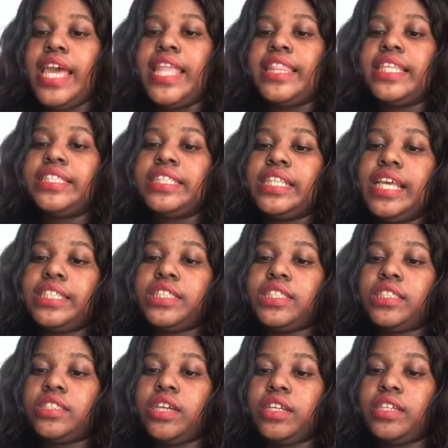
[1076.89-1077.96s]
The Celestial
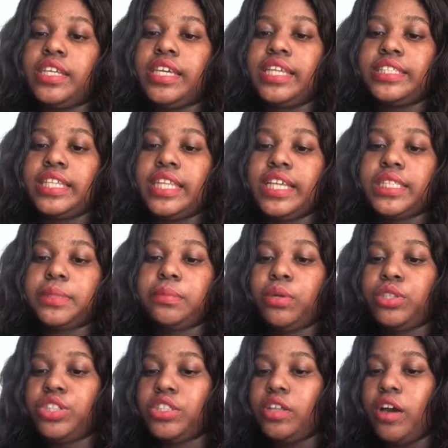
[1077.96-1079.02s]
Thunder is an
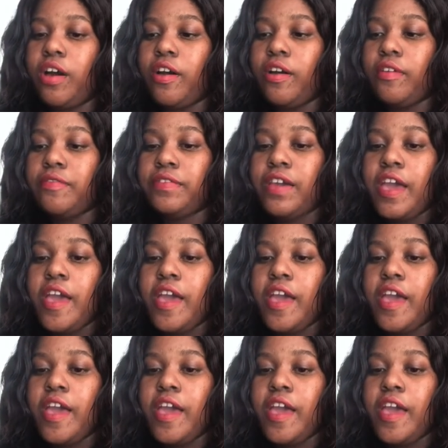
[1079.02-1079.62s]
explosion of